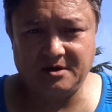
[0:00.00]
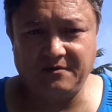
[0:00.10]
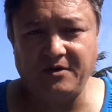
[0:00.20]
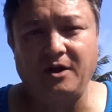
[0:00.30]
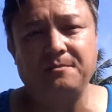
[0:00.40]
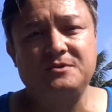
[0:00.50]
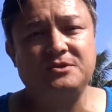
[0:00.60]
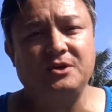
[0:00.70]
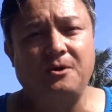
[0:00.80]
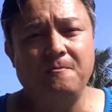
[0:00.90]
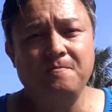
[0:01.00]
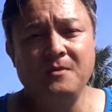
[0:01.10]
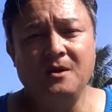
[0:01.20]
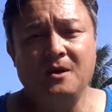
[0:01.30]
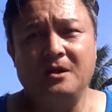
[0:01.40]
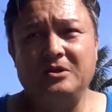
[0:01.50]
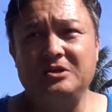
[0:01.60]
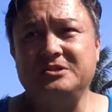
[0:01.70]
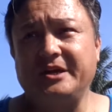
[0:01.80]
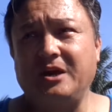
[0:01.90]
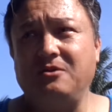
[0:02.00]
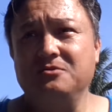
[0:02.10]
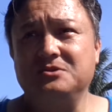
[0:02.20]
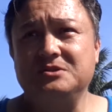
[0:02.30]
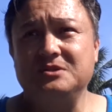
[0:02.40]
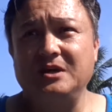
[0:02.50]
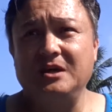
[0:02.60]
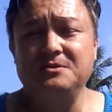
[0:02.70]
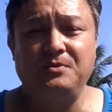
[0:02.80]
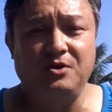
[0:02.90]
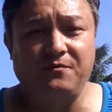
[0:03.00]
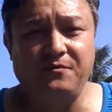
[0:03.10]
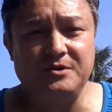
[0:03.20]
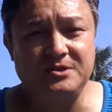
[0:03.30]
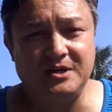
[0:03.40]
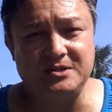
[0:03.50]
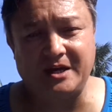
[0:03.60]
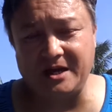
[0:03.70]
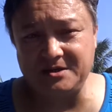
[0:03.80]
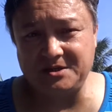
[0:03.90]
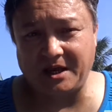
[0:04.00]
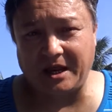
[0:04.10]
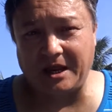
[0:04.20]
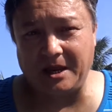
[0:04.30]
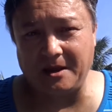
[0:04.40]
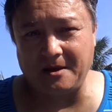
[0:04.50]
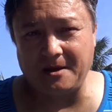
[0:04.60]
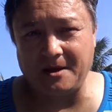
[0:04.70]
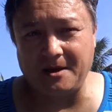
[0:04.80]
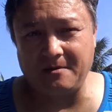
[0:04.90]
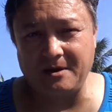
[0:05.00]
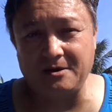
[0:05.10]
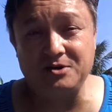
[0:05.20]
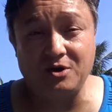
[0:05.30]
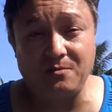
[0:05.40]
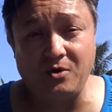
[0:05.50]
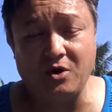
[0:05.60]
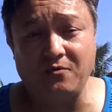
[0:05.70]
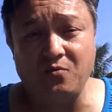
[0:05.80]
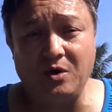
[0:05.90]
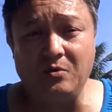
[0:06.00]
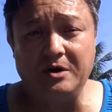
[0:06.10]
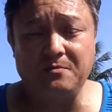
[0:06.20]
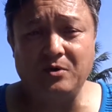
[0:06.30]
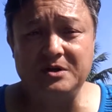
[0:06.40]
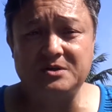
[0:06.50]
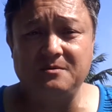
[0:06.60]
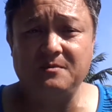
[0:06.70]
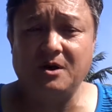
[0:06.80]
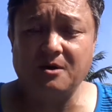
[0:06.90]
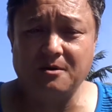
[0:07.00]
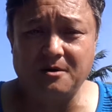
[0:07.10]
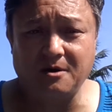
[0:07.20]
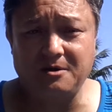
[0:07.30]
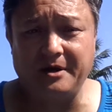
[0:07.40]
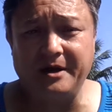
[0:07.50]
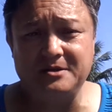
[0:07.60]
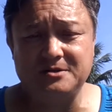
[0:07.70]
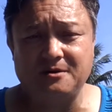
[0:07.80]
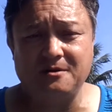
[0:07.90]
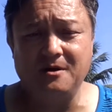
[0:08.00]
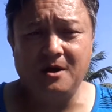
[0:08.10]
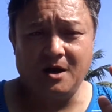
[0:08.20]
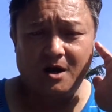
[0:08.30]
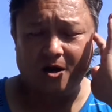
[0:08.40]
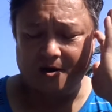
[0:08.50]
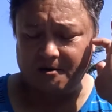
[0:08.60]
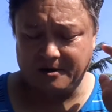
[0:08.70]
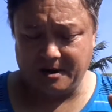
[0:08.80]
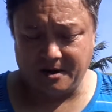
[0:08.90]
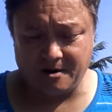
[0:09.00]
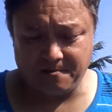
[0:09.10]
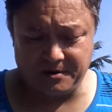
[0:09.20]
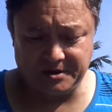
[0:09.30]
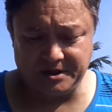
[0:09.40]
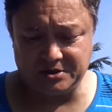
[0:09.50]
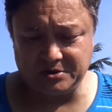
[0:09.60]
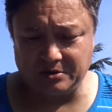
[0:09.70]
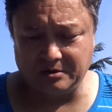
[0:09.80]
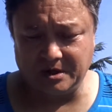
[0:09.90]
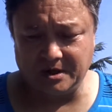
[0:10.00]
developed. So this house, as beautiful as it is, has an ulterior motive. We want to bring some our clients, our potential